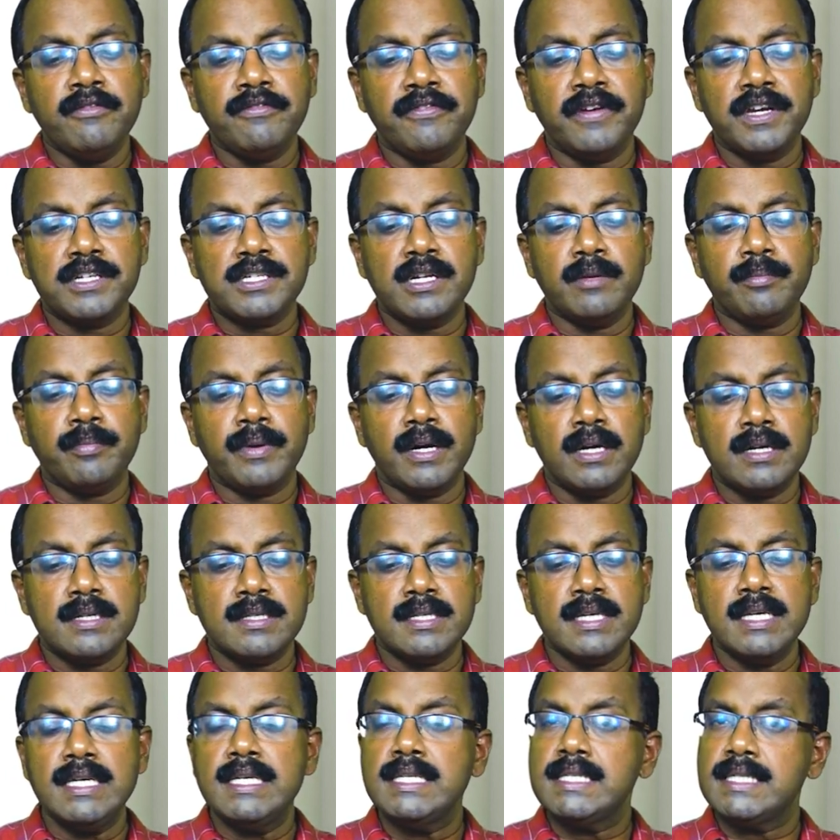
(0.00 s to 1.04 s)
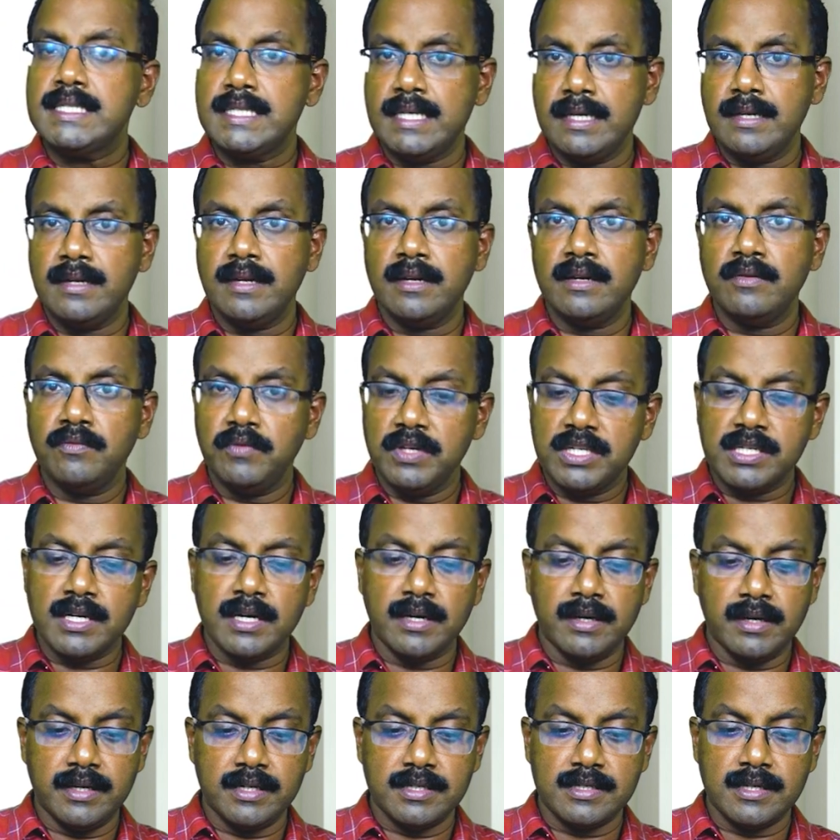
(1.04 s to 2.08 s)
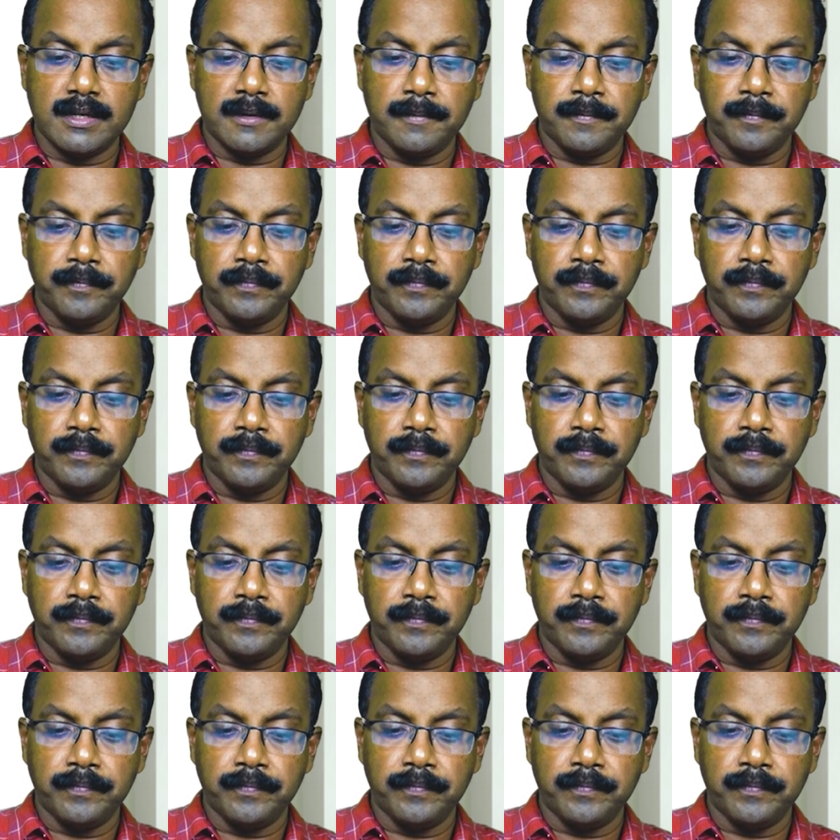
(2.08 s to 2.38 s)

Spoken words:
facial palsy is seen in which condition?